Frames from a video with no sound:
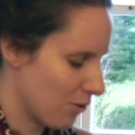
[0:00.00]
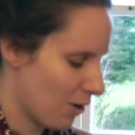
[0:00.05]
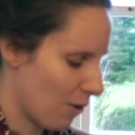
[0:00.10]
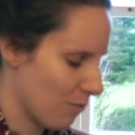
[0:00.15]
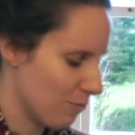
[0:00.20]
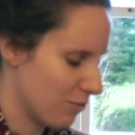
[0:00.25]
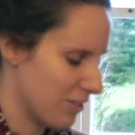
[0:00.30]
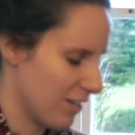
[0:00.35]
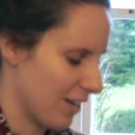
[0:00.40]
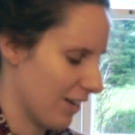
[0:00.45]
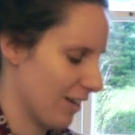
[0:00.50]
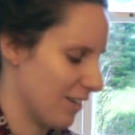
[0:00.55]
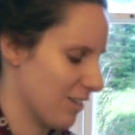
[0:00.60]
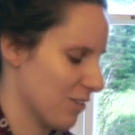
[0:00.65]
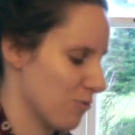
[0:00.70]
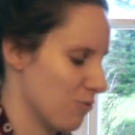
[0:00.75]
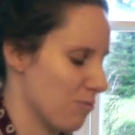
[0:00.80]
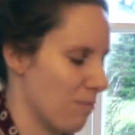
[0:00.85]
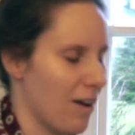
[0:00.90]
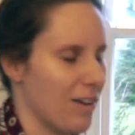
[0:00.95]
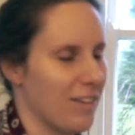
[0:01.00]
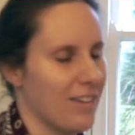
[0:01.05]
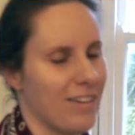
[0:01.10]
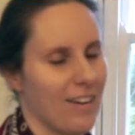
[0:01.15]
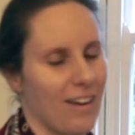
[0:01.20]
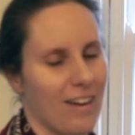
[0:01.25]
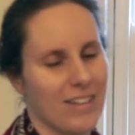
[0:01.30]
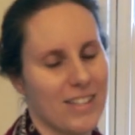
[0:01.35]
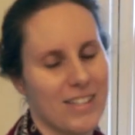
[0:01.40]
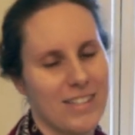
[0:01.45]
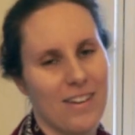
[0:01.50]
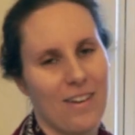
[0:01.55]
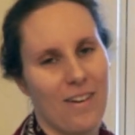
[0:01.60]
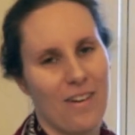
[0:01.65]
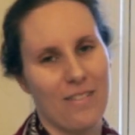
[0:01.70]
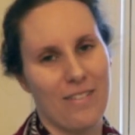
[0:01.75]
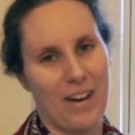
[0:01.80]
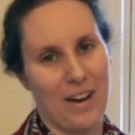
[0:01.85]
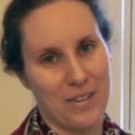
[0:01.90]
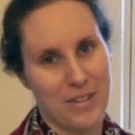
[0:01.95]
comforting and just reminded us
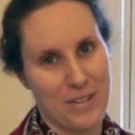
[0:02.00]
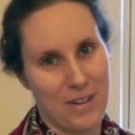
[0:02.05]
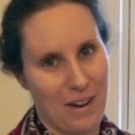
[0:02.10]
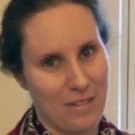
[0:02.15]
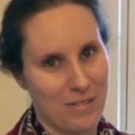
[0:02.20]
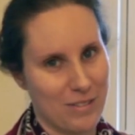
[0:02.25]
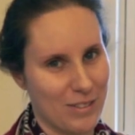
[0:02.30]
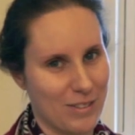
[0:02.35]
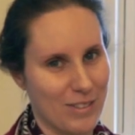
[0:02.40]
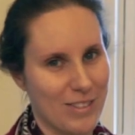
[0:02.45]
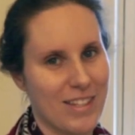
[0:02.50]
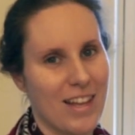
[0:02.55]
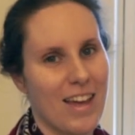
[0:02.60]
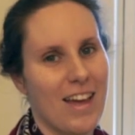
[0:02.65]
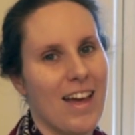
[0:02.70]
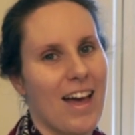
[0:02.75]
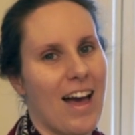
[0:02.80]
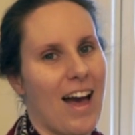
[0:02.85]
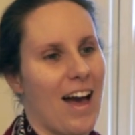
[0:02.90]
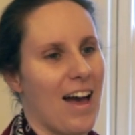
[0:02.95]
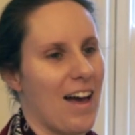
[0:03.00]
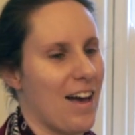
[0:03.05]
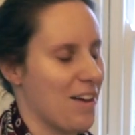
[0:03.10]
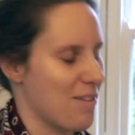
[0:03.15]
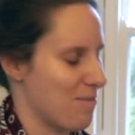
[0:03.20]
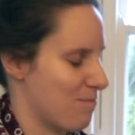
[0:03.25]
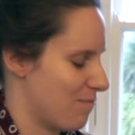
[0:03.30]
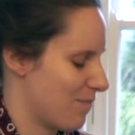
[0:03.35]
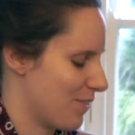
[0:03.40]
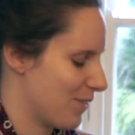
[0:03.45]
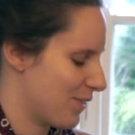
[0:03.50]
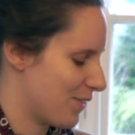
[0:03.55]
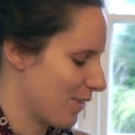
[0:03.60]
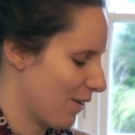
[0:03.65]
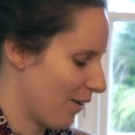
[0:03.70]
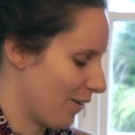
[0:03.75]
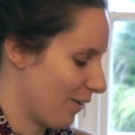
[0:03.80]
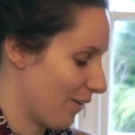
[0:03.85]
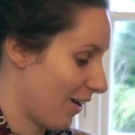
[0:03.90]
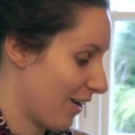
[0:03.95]
of our travels. So
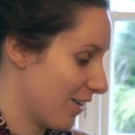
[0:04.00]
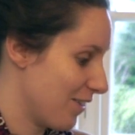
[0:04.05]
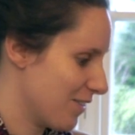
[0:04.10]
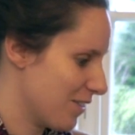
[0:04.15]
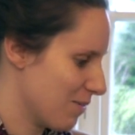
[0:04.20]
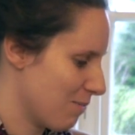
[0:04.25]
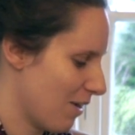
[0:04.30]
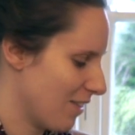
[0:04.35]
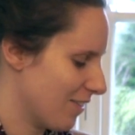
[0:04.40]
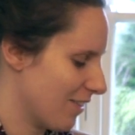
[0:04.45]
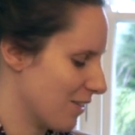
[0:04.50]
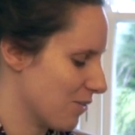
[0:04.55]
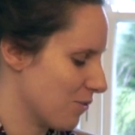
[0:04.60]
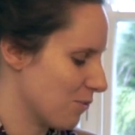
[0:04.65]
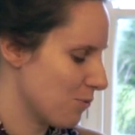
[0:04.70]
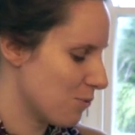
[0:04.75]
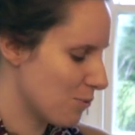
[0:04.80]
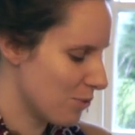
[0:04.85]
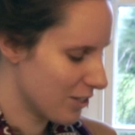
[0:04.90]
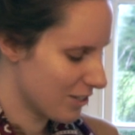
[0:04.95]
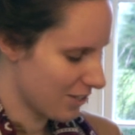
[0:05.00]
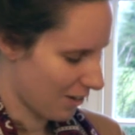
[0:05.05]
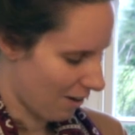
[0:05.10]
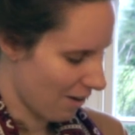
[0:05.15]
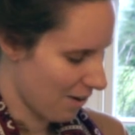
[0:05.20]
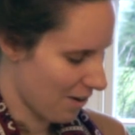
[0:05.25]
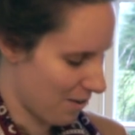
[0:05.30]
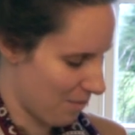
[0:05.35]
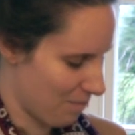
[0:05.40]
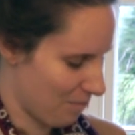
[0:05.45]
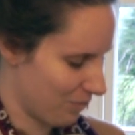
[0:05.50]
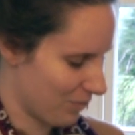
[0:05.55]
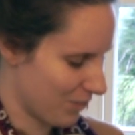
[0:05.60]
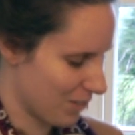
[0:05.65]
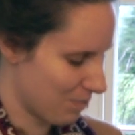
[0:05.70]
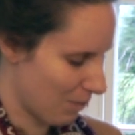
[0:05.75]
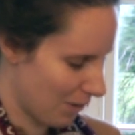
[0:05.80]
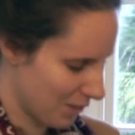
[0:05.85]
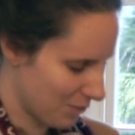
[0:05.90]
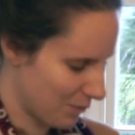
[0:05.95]
I used to make this all the time,
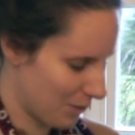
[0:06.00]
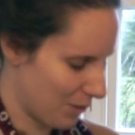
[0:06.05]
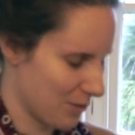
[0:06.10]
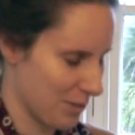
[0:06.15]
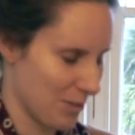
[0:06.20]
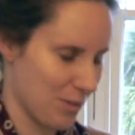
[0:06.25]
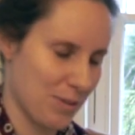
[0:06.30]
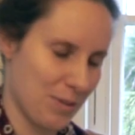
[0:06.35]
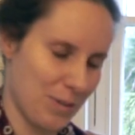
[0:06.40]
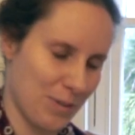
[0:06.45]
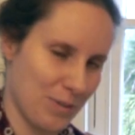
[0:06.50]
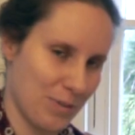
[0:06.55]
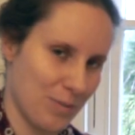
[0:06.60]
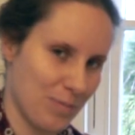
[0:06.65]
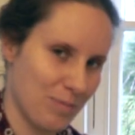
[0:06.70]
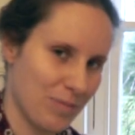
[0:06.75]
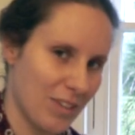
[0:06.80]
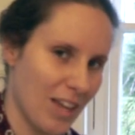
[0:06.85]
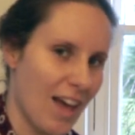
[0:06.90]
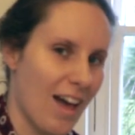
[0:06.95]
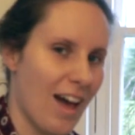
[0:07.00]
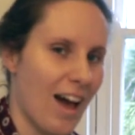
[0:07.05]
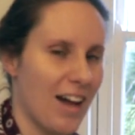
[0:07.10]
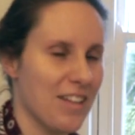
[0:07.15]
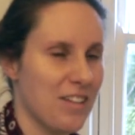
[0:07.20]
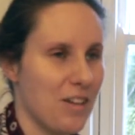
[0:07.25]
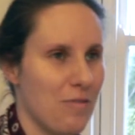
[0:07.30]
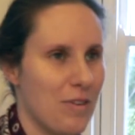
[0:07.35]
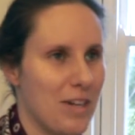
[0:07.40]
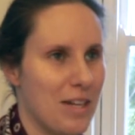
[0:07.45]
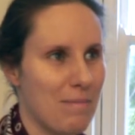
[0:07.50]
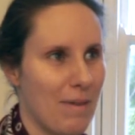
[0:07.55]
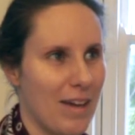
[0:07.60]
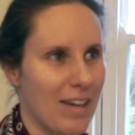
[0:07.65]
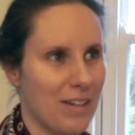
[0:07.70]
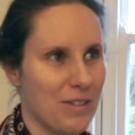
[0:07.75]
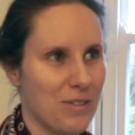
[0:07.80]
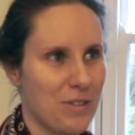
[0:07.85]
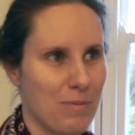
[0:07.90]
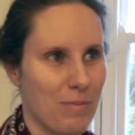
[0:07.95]
especially when I was at school. I don't really
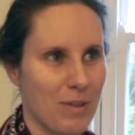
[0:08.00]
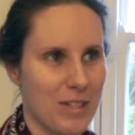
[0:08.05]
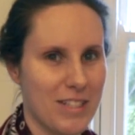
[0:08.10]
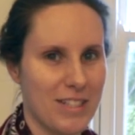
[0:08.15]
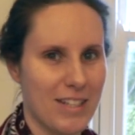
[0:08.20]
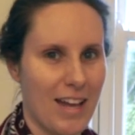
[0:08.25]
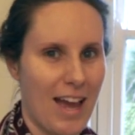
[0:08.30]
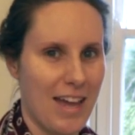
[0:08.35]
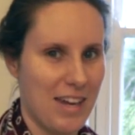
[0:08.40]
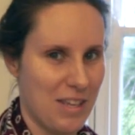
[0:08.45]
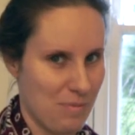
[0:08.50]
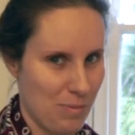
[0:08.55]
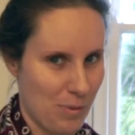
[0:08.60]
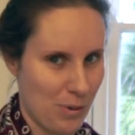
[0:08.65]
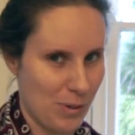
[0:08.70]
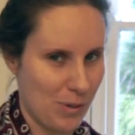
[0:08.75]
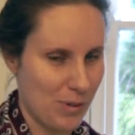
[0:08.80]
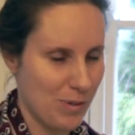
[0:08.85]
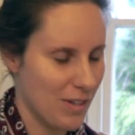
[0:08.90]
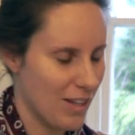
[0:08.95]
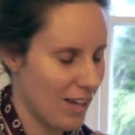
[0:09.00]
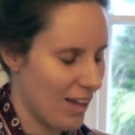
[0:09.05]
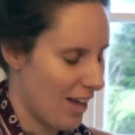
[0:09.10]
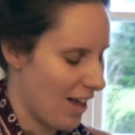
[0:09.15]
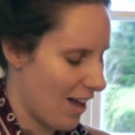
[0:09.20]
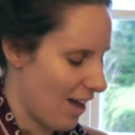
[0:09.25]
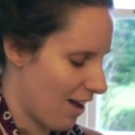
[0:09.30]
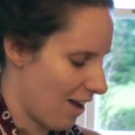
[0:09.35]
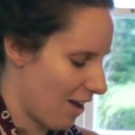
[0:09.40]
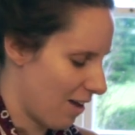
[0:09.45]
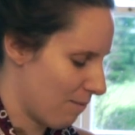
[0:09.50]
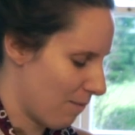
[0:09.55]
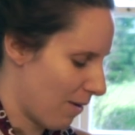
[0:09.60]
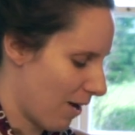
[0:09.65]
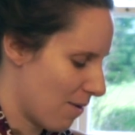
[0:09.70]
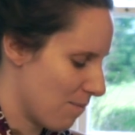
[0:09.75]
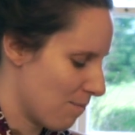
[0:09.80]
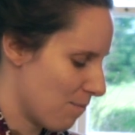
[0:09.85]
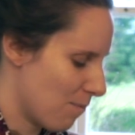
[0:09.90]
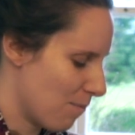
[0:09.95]
make it too much anymore.
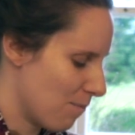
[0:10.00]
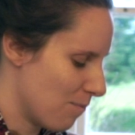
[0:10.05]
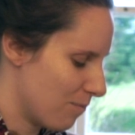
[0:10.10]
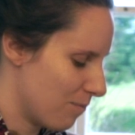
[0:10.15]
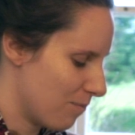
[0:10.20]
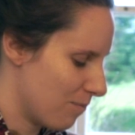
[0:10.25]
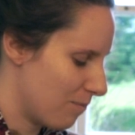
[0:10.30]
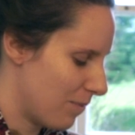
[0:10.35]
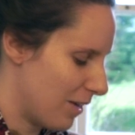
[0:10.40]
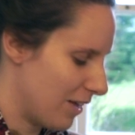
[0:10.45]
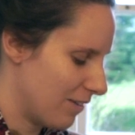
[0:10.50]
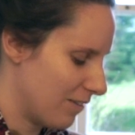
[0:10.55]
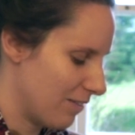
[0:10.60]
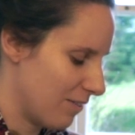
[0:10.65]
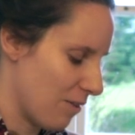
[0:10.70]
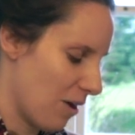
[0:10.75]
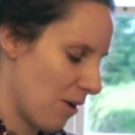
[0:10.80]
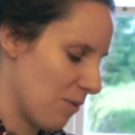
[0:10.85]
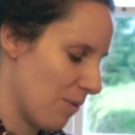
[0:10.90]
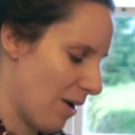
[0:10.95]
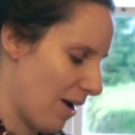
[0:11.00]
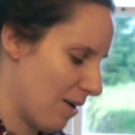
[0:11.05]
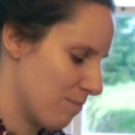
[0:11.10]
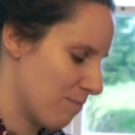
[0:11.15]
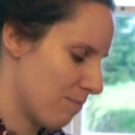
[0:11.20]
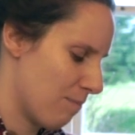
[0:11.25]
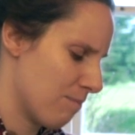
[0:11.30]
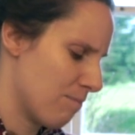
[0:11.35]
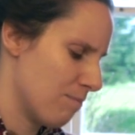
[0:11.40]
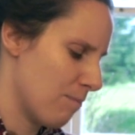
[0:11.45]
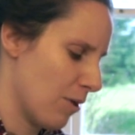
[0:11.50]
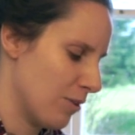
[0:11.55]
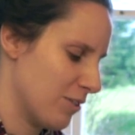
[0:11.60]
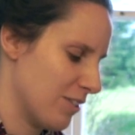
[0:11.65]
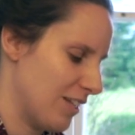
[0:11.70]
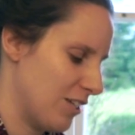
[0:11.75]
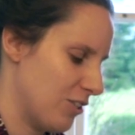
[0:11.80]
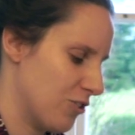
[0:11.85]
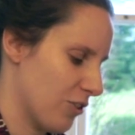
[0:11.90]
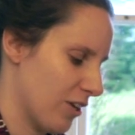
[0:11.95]
Me and I
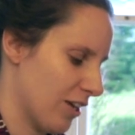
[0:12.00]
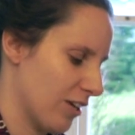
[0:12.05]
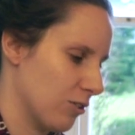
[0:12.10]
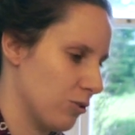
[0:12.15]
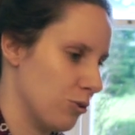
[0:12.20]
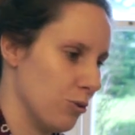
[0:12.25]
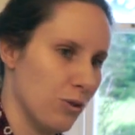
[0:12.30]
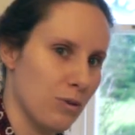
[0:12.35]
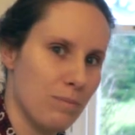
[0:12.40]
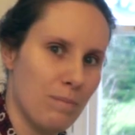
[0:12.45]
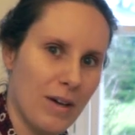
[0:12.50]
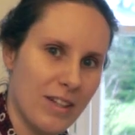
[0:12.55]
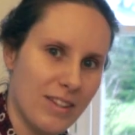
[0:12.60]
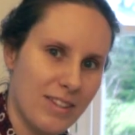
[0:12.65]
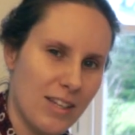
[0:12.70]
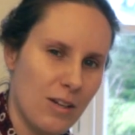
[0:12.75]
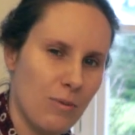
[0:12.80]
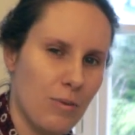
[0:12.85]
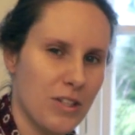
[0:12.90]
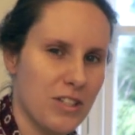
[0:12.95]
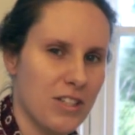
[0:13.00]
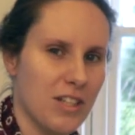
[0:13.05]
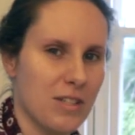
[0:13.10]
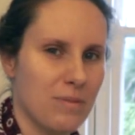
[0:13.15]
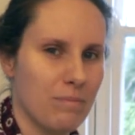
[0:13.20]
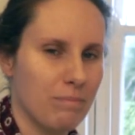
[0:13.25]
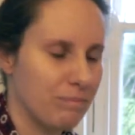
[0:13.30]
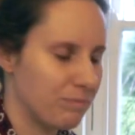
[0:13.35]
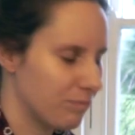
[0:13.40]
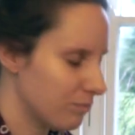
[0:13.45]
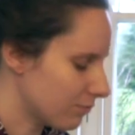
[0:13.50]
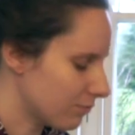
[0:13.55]
mostly drink doodh patti, which is